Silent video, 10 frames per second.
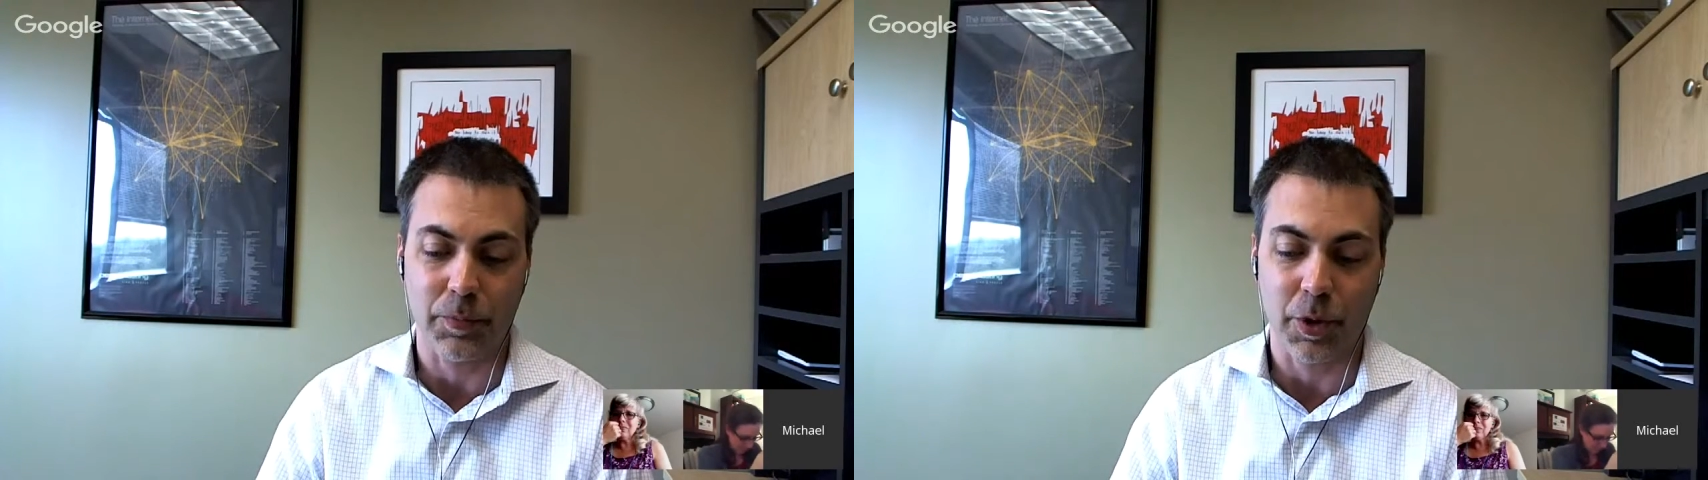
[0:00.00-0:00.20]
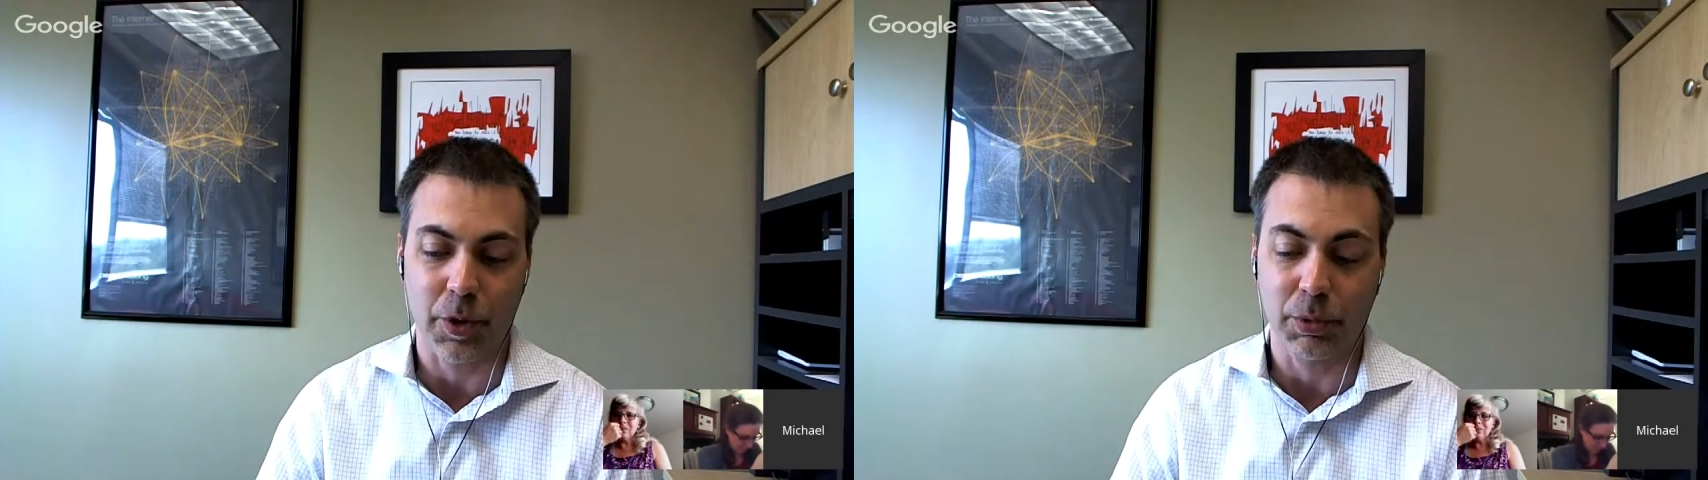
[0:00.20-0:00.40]

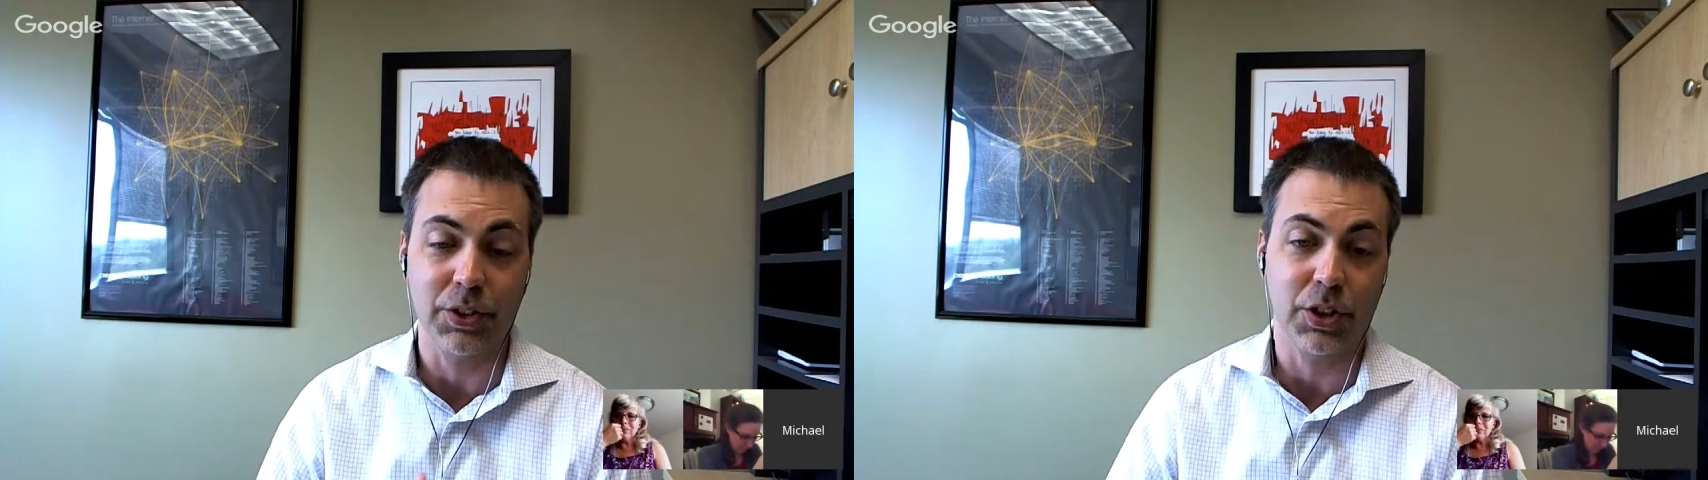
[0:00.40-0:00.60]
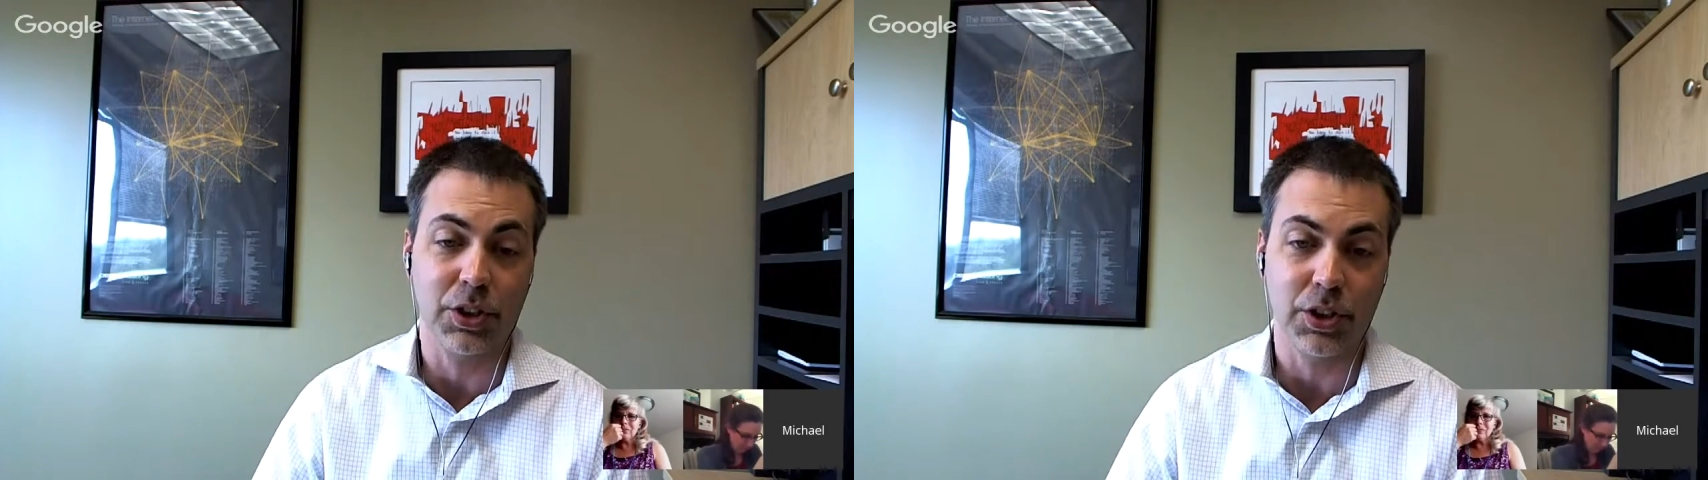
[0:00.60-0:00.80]

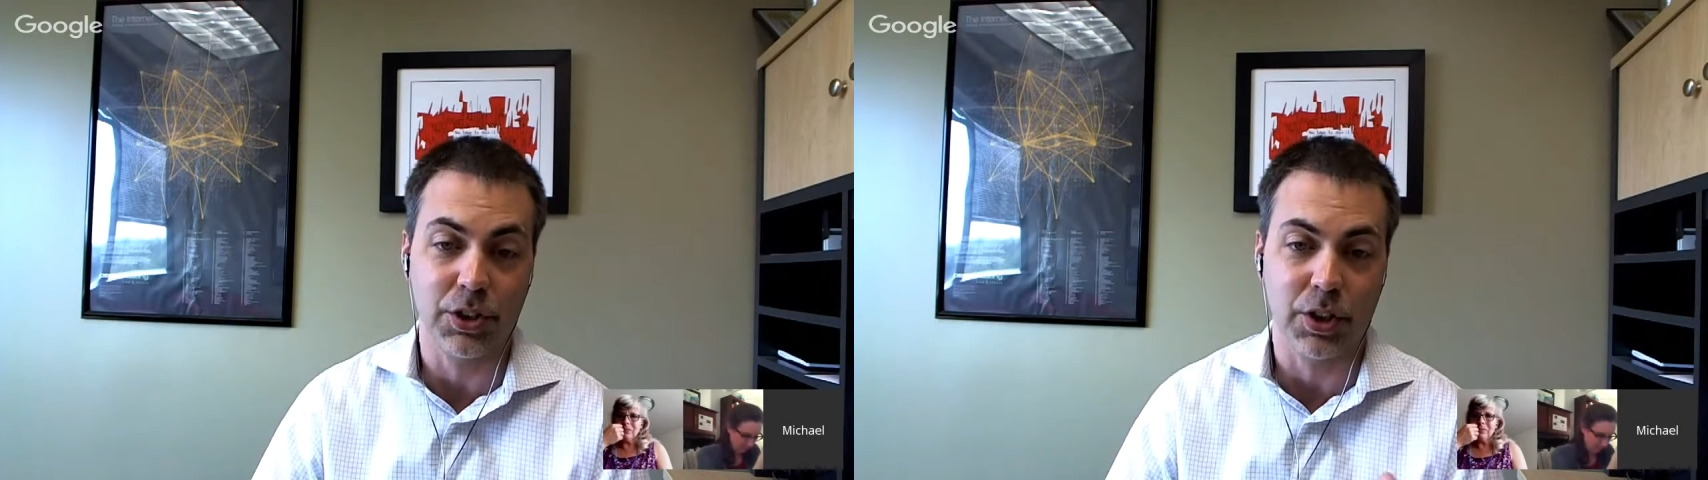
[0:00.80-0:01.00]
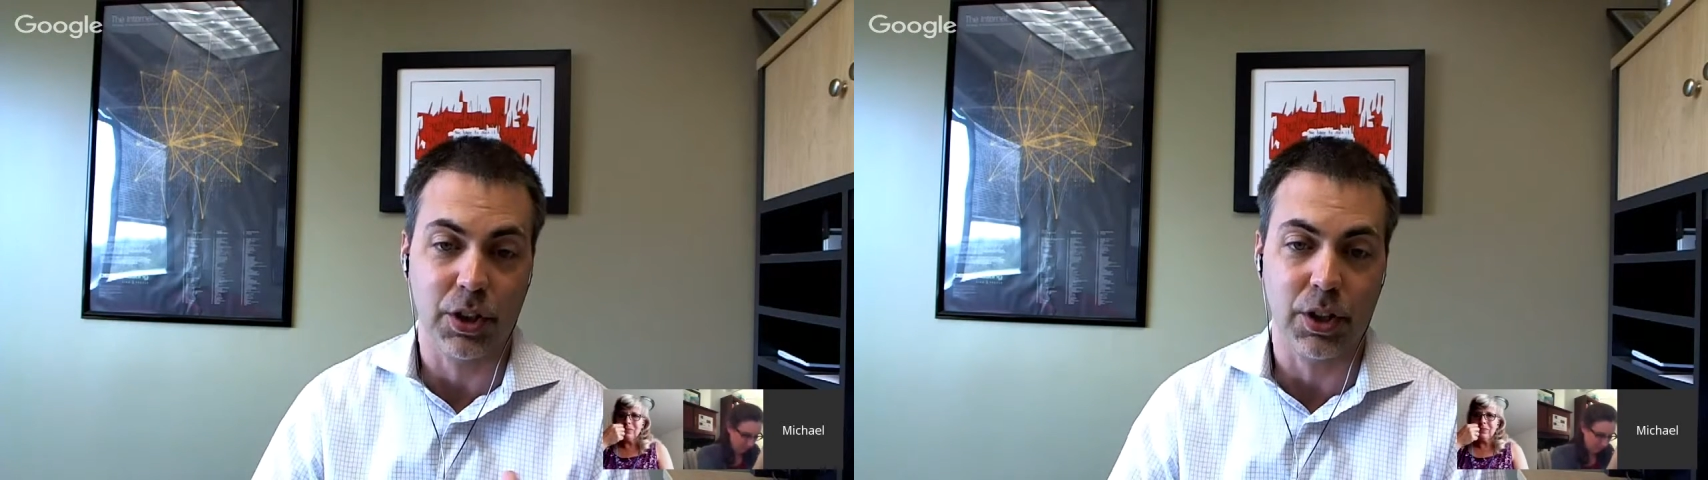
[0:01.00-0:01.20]
Please
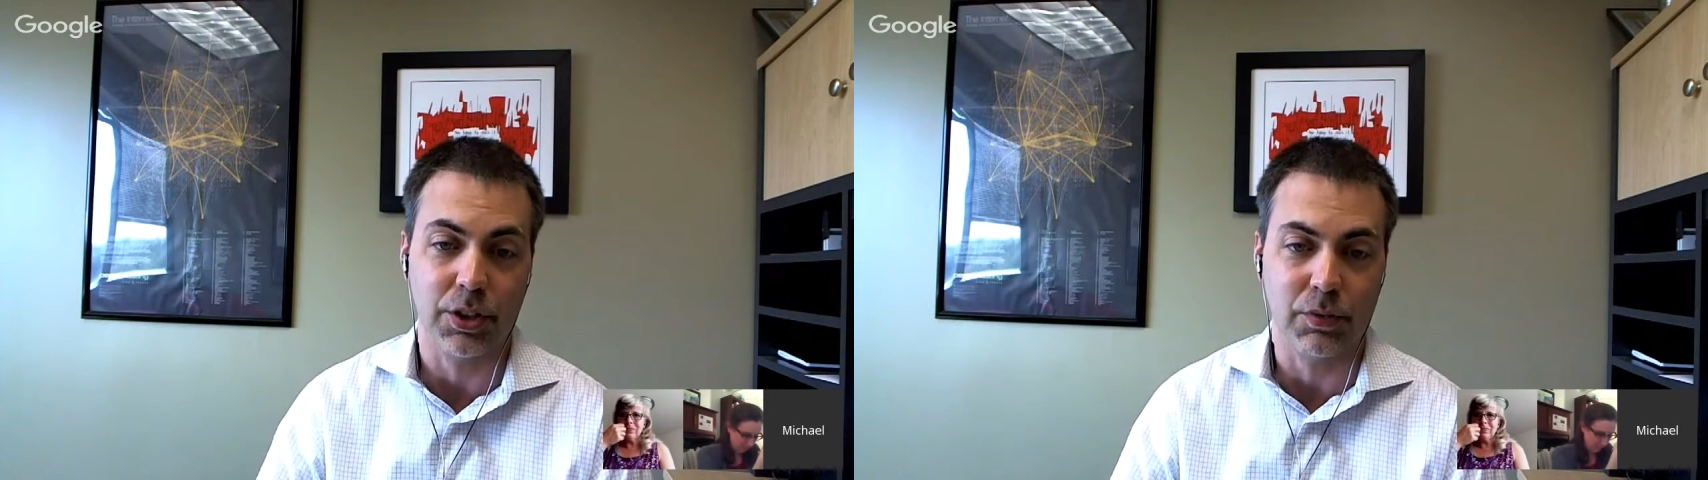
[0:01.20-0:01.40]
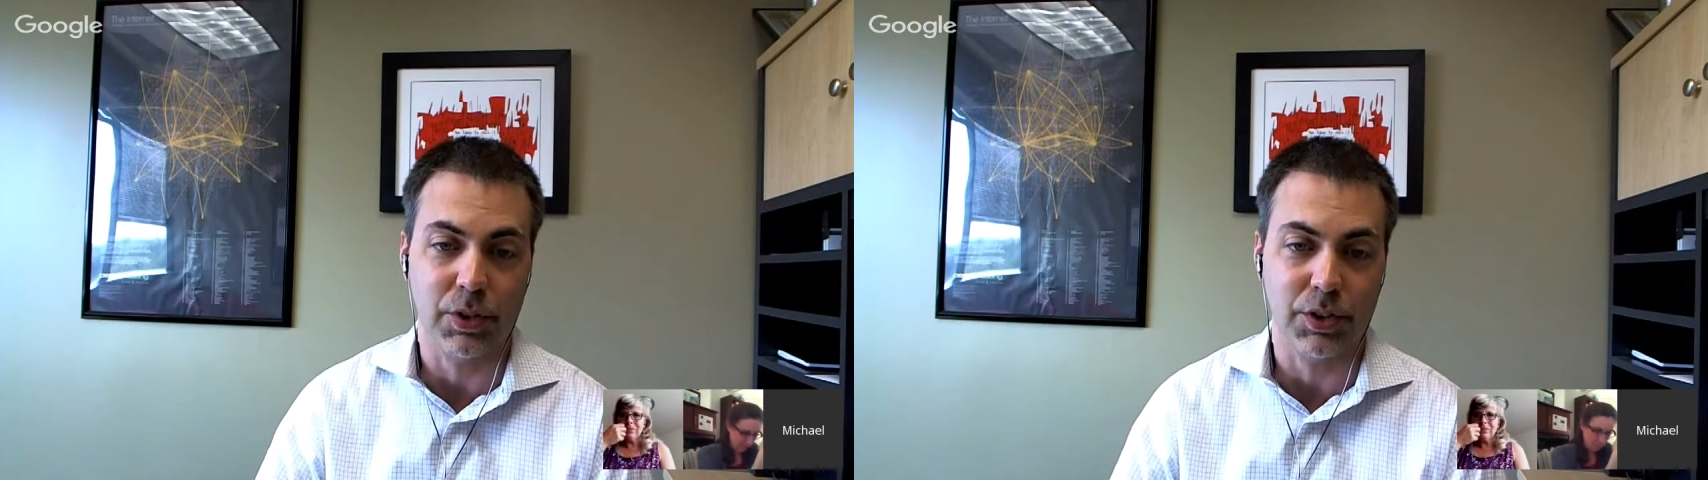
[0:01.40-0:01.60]
continue
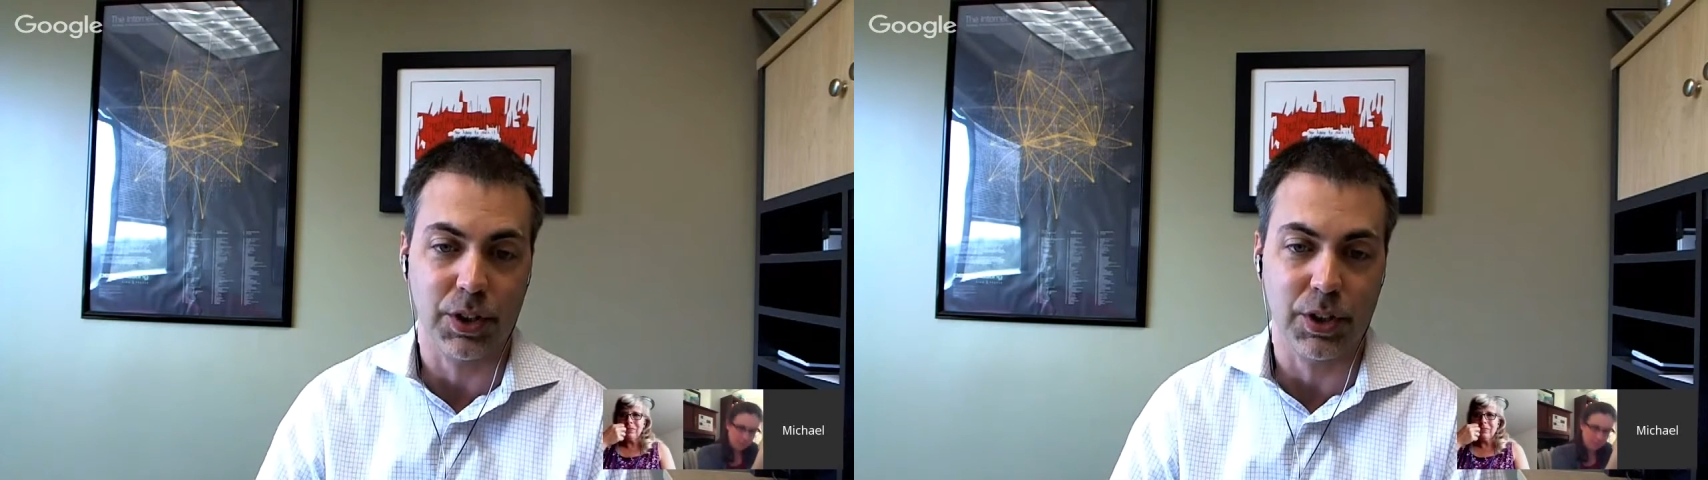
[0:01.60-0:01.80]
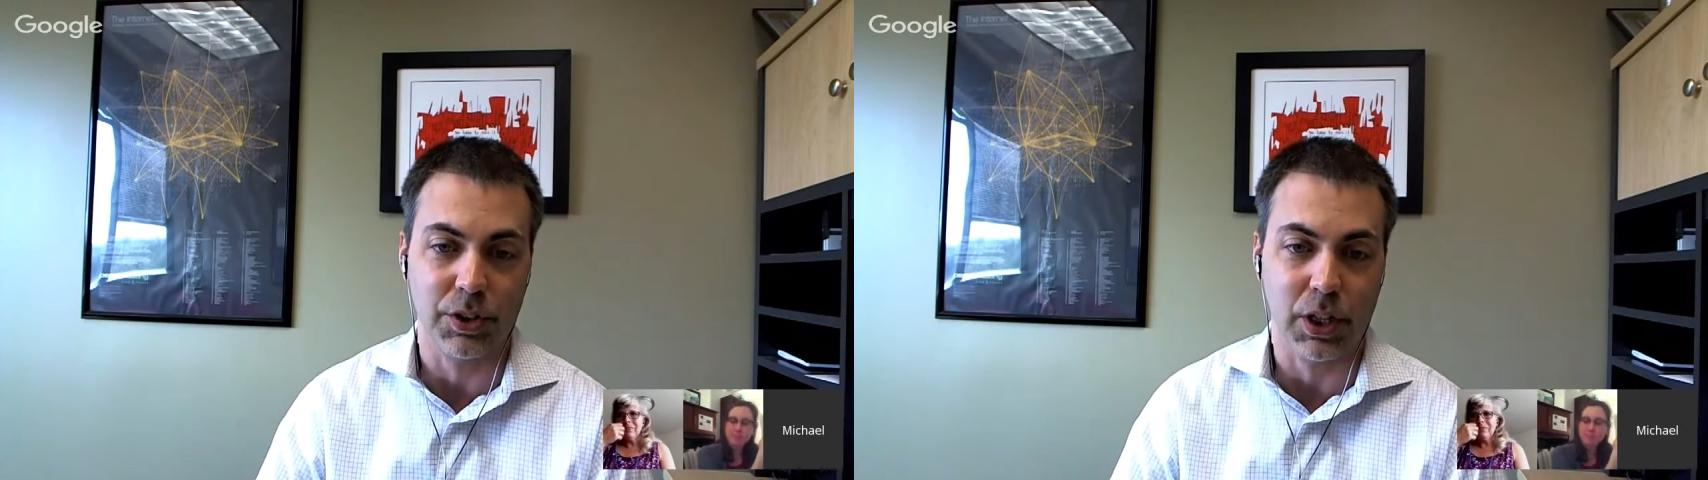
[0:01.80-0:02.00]
to visit
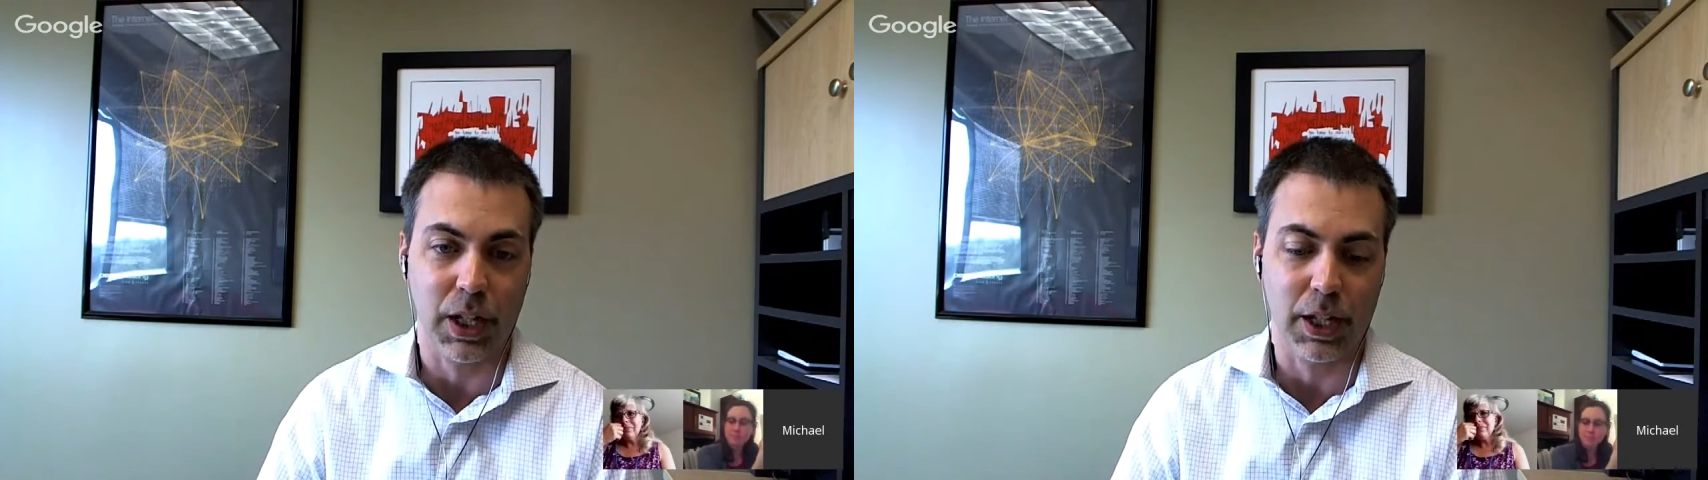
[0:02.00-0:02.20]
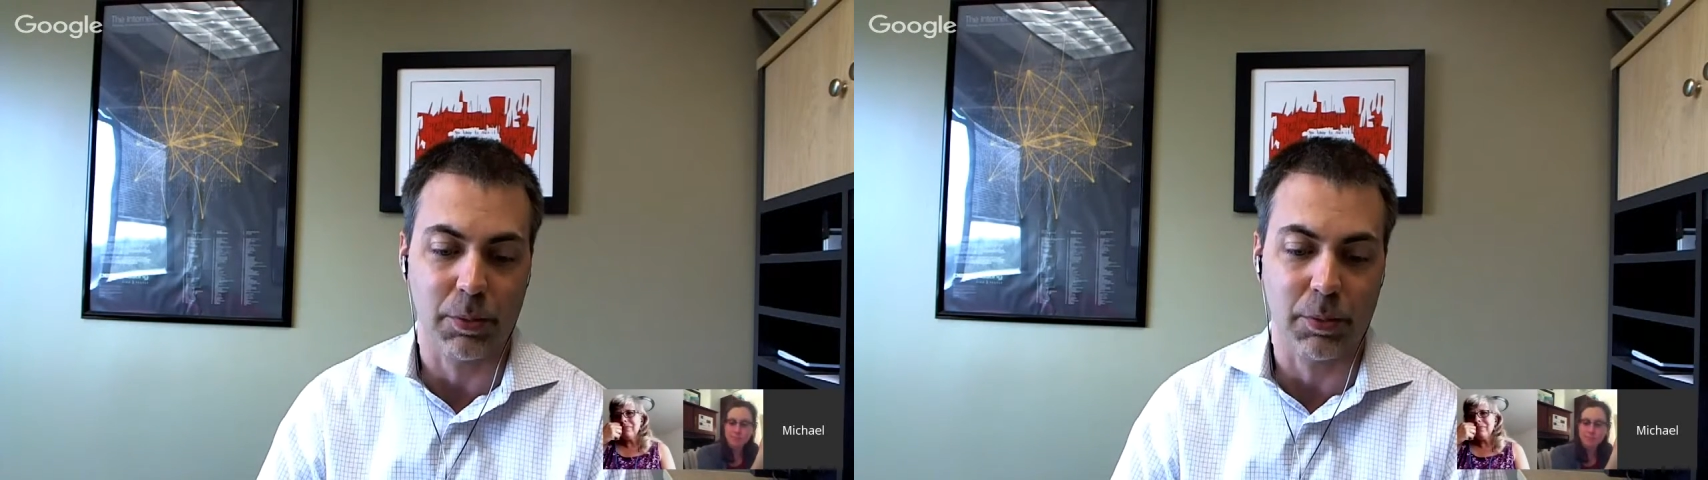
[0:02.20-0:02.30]
us online